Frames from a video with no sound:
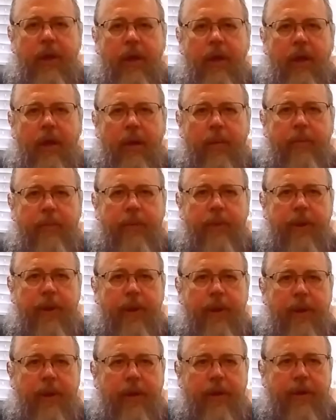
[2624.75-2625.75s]
um,
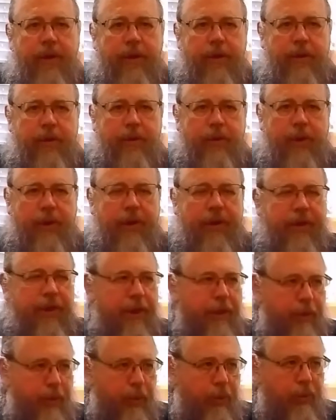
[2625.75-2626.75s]
the
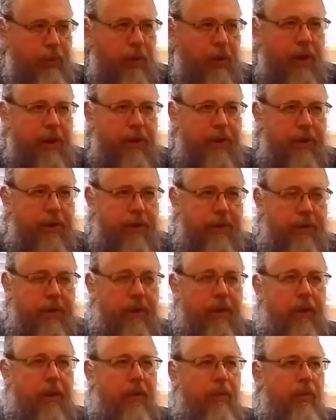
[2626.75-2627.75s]
cathedral rite
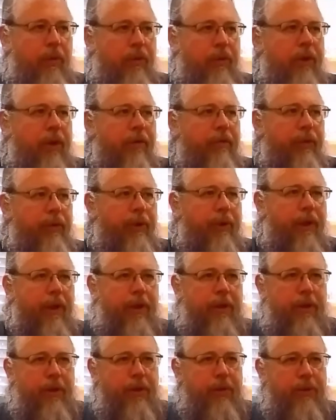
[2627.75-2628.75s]
was never
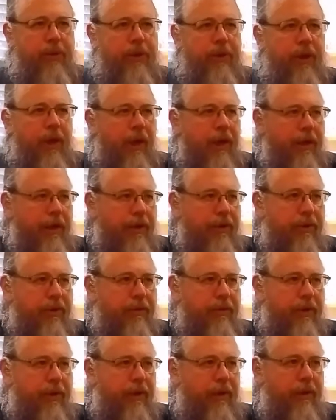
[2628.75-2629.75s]
again used in Hagia
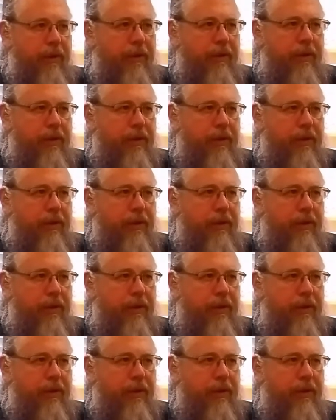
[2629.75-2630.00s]
Sophia,